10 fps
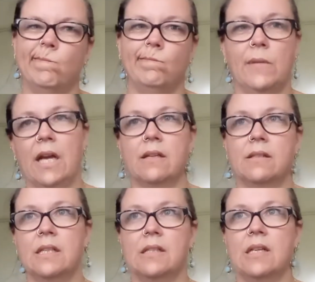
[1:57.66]
Yeah,
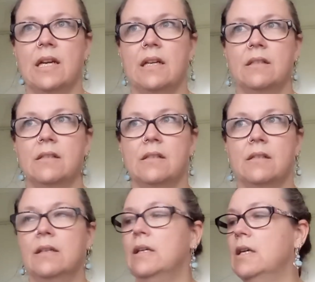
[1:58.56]
16.
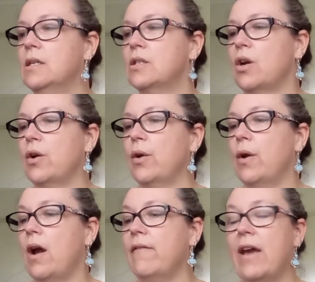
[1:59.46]
So
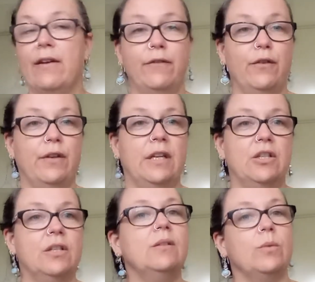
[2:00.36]
I've had a few
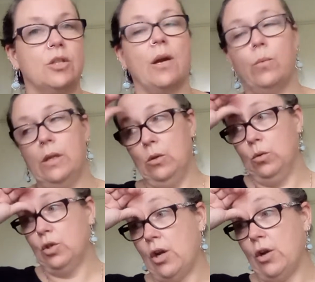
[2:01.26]
finishes, which I will
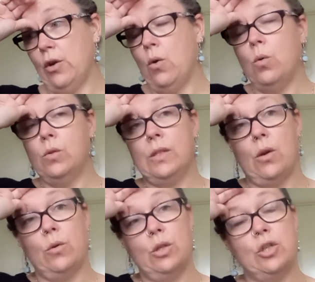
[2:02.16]

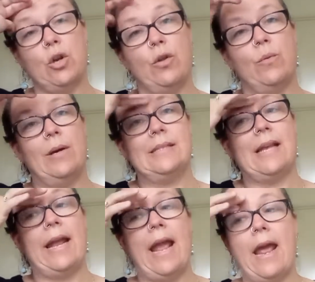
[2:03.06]
also show the ones
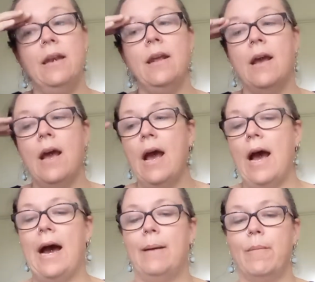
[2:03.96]
I can.
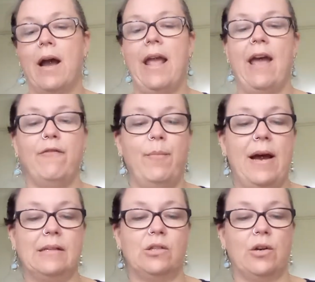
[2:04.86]
I have
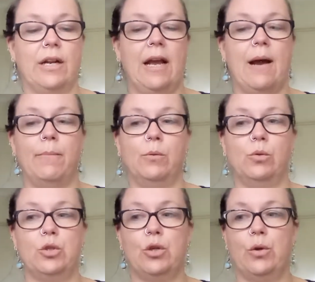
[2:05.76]
passed on a couple
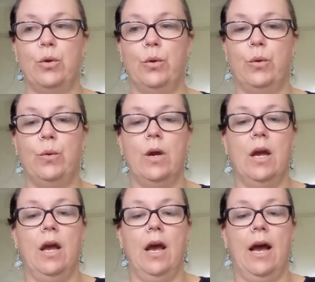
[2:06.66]
to
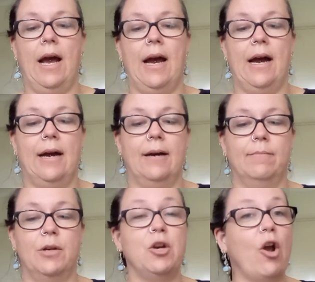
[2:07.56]

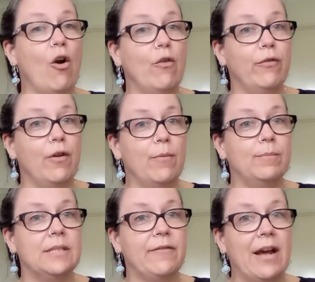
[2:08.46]
Nicole
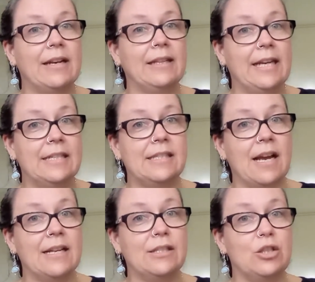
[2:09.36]
from Darvanalee
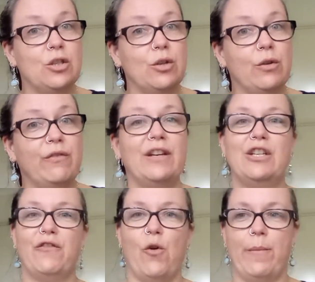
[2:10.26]
Designs to
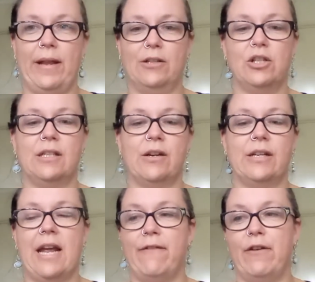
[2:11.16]
finish for me. She's going
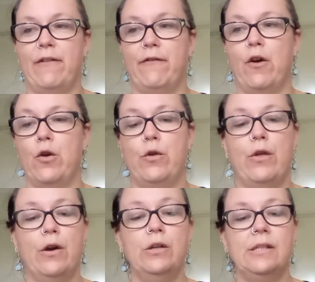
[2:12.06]
to FFO
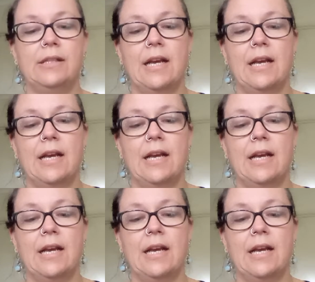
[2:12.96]
those.